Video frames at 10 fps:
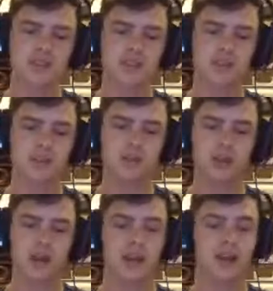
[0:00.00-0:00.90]
Us
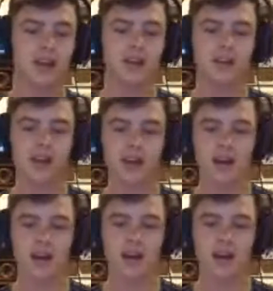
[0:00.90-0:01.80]
to a younger guy,
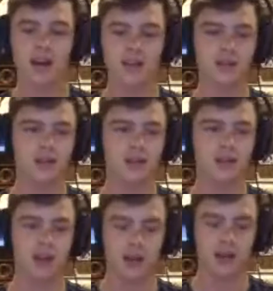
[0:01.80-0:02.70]
Michael,
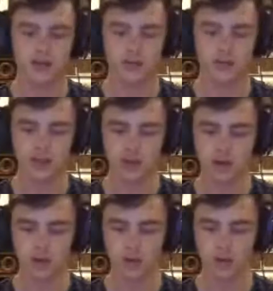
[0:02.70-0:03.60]
who
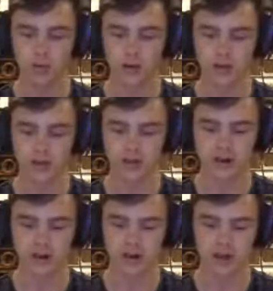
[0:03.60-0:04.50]
worked there,
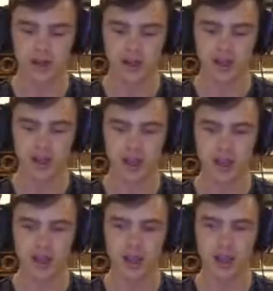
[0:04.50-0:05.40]

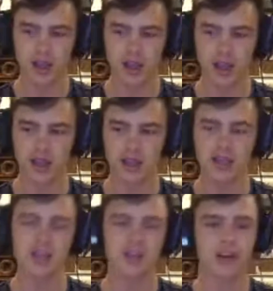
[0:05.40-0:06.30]
and he had done
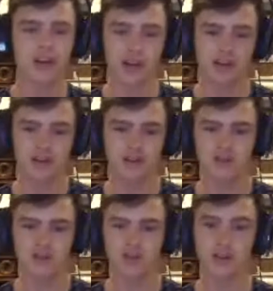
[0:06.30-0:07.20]
it. So
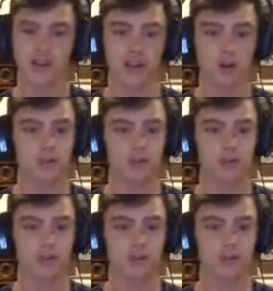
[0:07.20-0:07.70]
she's like, go